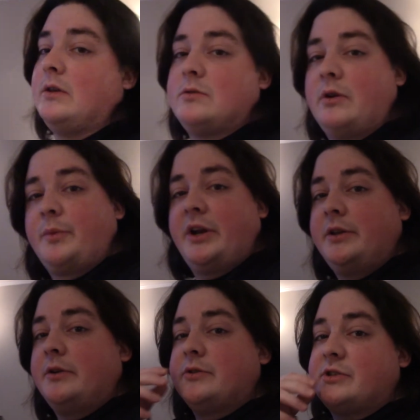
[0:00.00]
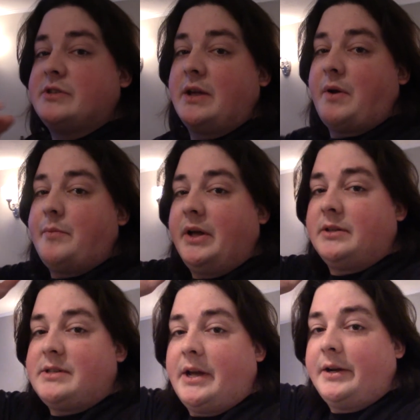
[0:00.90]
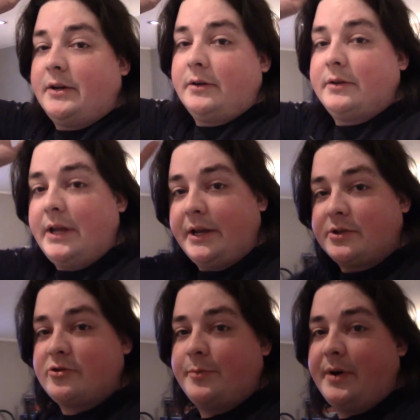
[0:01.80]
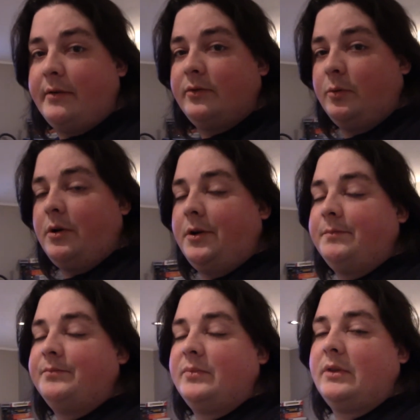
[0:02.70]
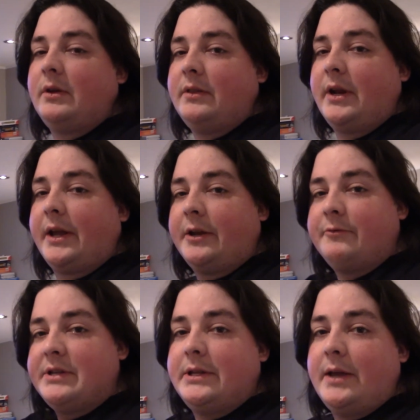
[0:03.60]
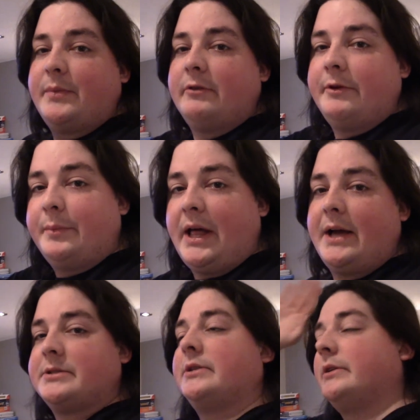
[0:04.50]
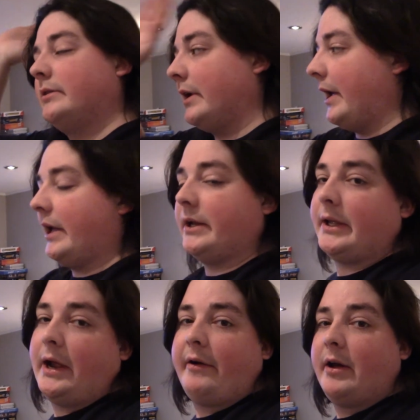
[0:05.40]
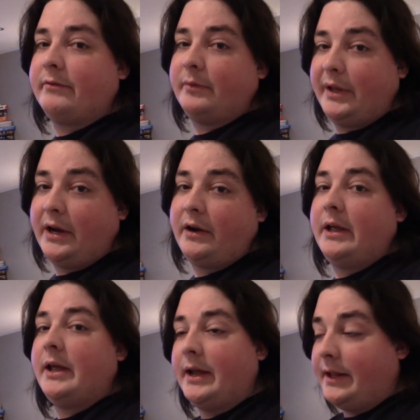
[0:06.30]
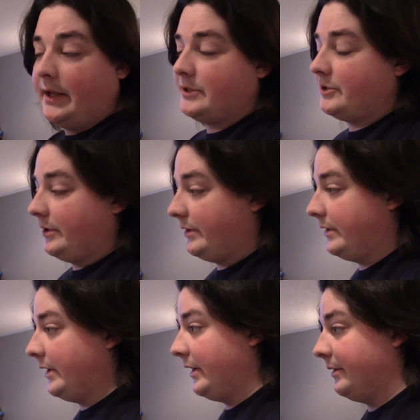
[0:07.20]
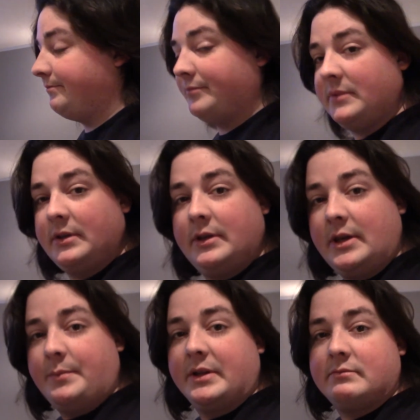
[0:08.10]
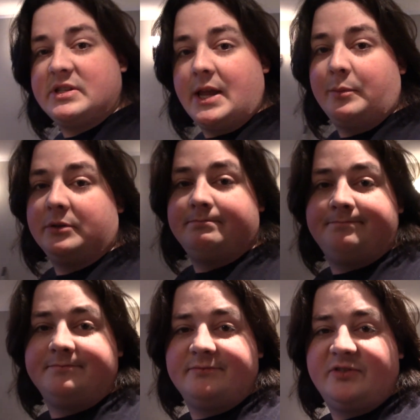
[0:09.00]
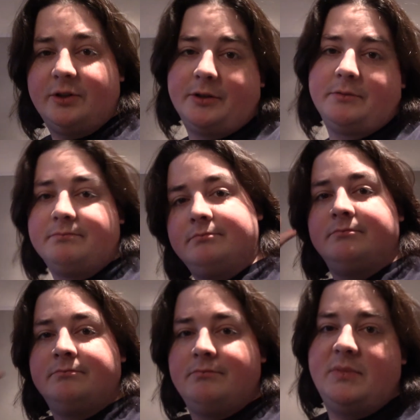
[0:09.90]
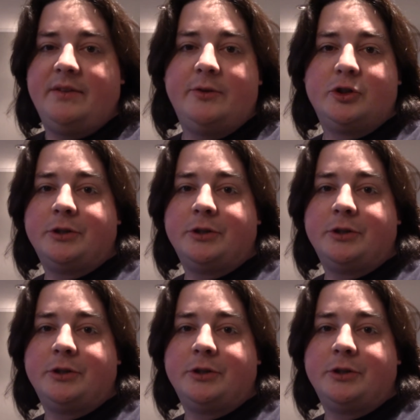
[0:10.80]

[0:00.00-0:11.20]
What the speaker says: So what I'm going to do is just take my belt sander, take a strip off the wall, and then I can retape it, replaster, and carry on from there, and that should keep it stable for the future.